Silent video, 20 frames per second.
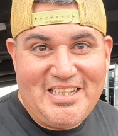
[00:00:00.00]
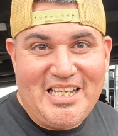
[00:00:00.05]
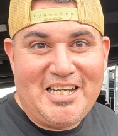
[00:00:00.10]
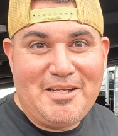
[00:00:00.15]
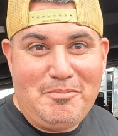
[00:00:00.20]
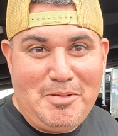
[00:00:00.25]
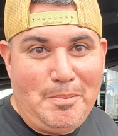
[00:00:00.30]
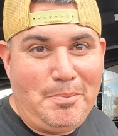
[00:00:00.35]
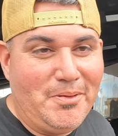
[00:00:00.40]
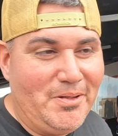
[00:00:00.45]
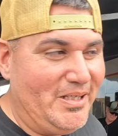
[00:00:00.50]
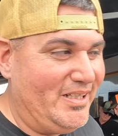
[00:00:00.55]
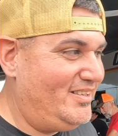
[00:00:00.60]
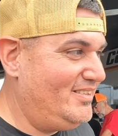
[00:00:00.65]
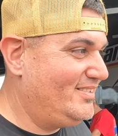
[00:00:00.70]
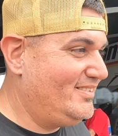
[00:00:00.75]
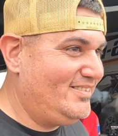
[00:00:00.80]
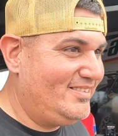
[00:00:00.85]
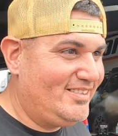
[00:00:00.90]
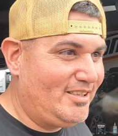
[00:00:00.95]
can be pretty.
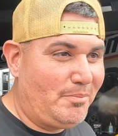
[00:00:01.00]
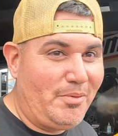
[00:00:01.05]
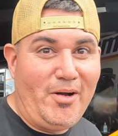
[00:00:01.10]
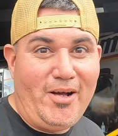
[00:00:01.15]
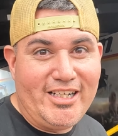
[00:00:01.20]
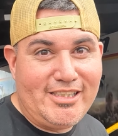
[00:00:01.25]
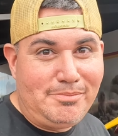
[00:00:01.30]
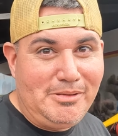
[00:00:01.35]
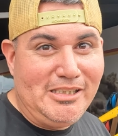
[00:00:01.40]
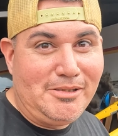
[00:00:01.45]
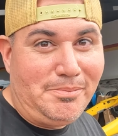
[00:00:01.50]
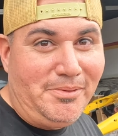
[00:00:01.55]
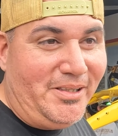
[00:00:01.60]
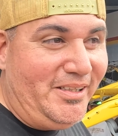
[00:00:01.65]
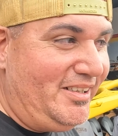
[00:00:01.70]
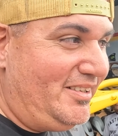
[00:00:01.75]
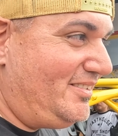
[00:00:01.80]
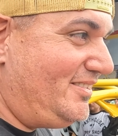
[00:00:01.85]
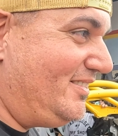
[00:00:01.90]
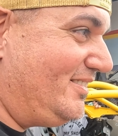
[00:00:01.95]
The Pro XP is pretty,